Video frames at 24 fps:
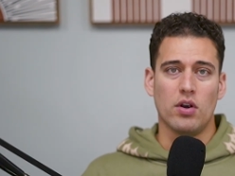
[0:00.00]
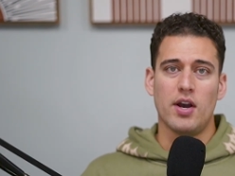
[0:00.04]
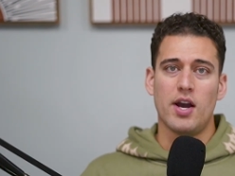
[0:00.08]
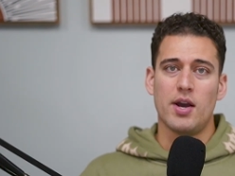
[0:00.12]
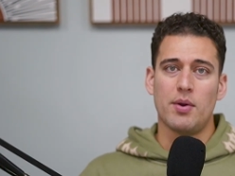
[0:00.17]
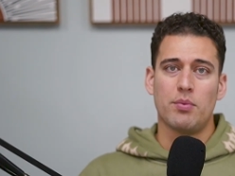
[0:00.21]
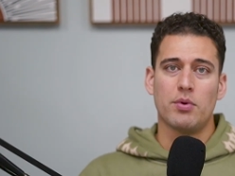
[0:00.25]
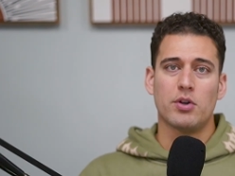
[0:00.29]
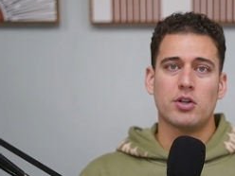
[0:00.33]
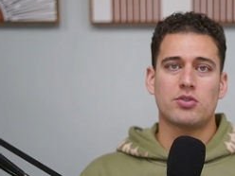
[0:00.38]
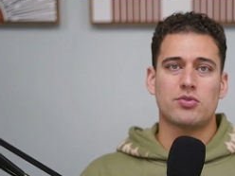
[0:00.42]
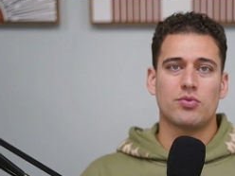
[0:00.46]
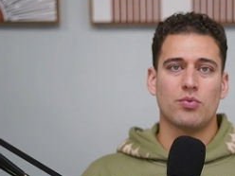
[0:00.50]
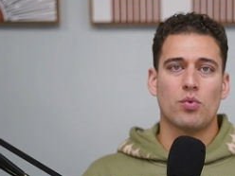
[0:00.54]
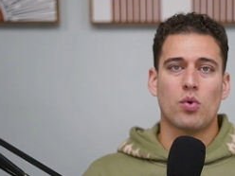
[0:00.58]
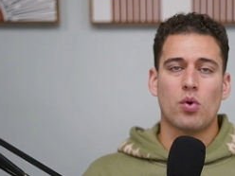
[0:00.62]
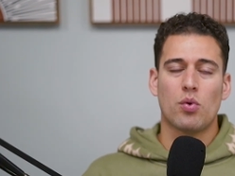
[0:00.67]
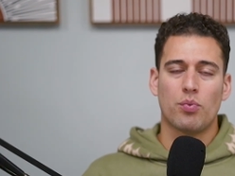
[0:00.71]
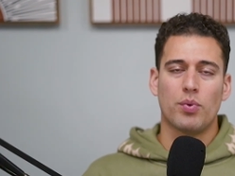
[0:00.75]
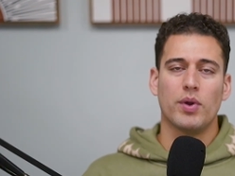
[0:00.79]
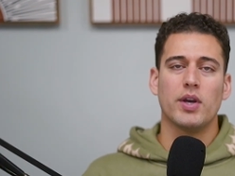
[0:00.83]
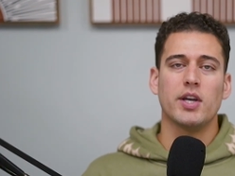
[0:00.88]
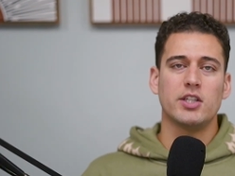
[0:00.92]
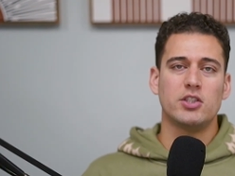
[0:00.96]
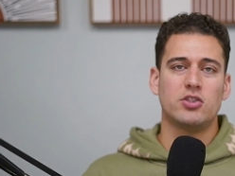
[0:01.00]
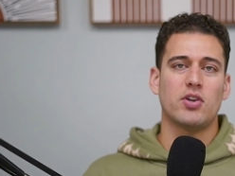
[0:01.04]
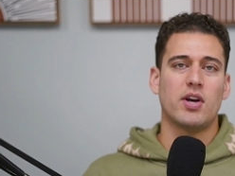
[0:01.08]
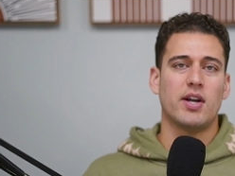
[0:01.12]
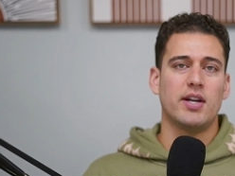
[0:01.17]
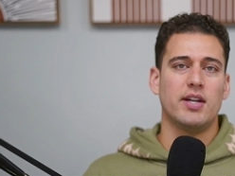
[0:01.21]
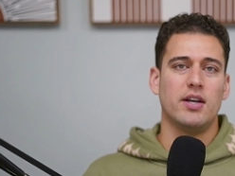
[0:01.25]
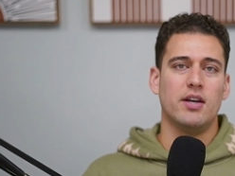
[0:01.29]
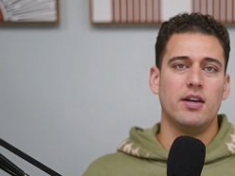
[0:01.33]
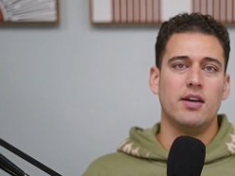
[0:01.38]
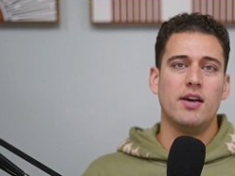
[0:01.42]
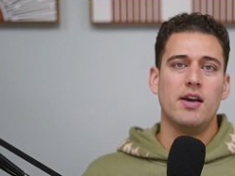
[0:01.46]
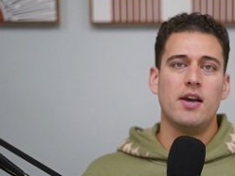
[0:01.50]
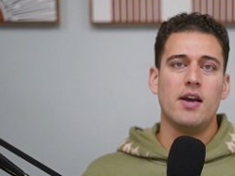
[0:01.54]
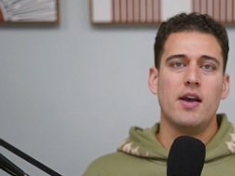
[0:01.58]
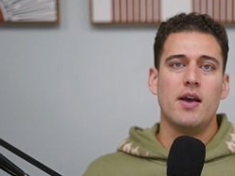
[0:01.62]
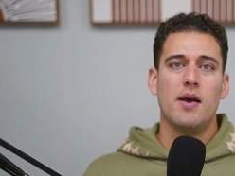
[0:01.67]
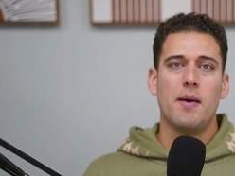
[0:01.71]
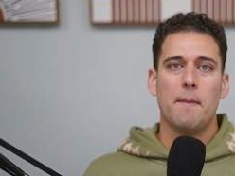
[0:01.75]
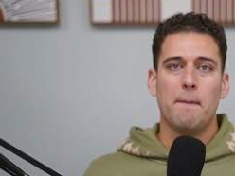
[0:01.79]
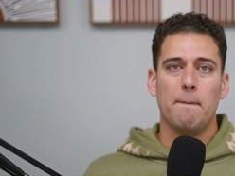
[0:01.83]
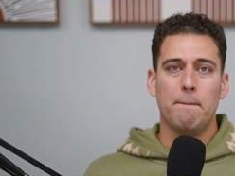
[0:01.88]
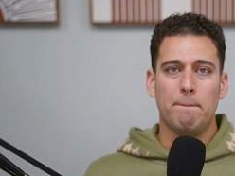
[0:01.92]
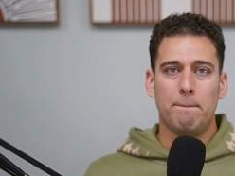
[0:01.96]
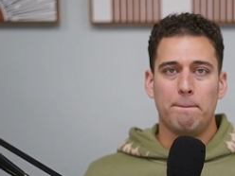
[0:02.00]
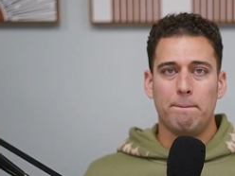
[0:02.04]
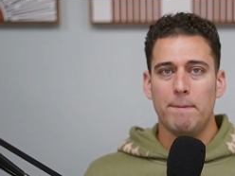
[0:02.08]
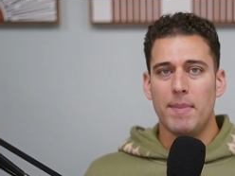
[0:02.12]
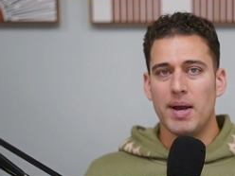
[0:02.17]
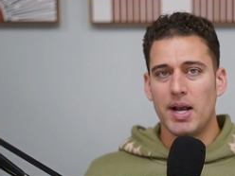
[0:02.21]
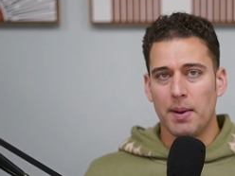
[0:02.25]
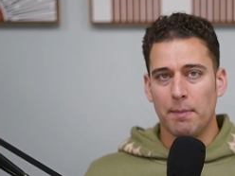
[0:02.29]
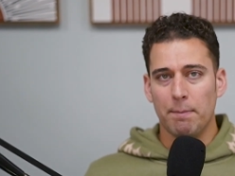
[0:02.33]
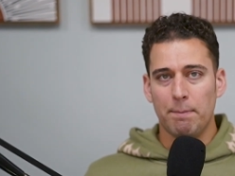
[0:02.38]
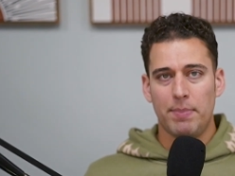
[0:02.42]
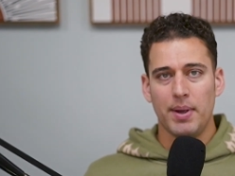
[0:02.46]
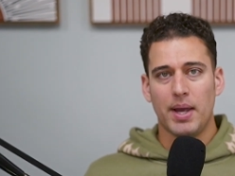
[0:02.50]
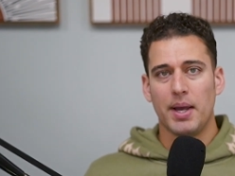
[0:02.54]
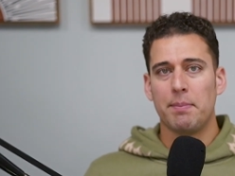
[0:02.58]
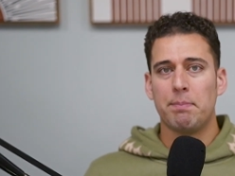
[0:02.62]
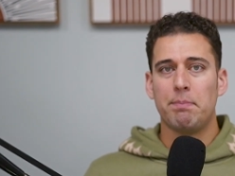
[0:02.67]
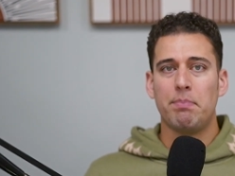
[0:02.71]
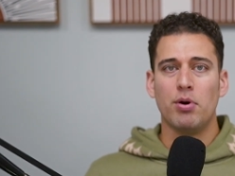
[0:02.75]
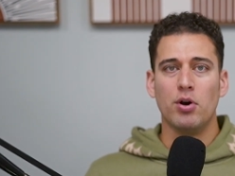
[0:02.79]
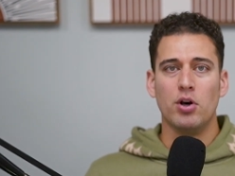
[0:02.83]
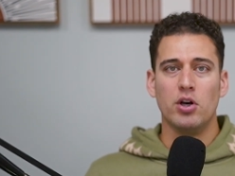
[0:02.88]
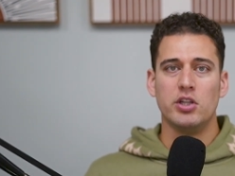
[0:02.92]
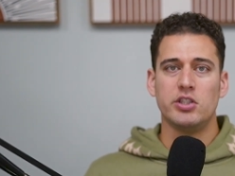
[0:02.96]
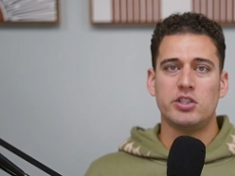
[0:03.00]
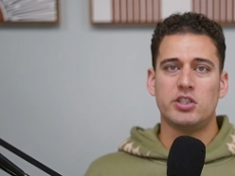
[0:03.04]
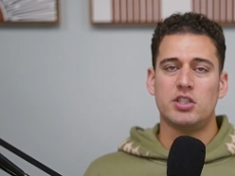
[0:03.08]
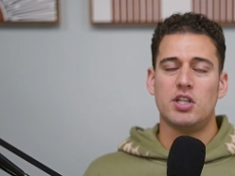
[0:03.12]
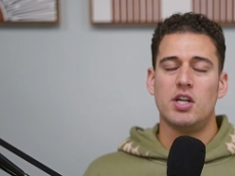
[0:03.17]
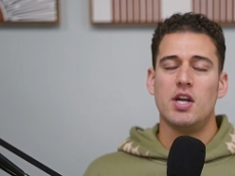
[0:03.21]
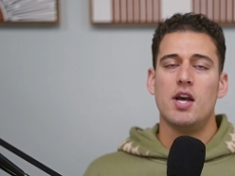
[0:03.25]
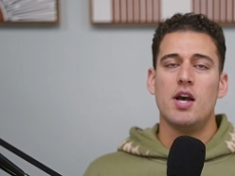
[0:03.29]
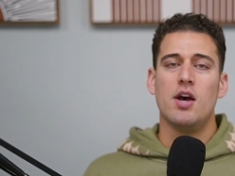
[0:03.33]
Like we're really trying to make a big push.